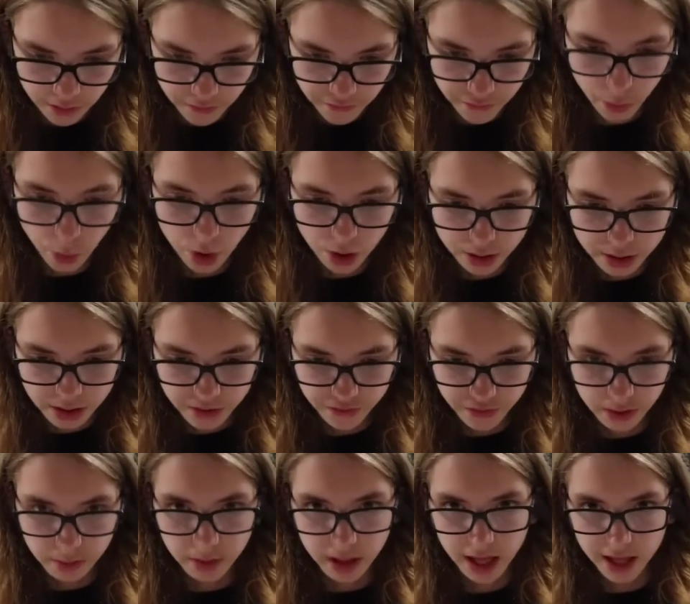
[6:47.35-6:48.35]
4
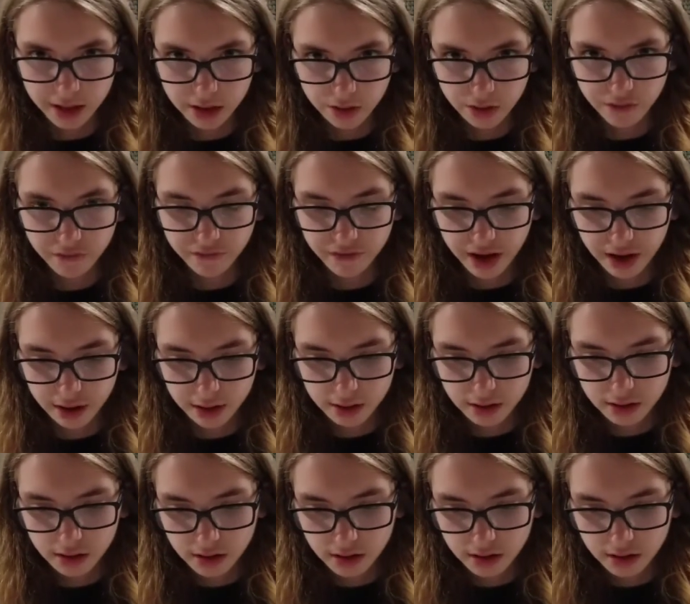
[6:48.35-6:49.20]
different blaster effects,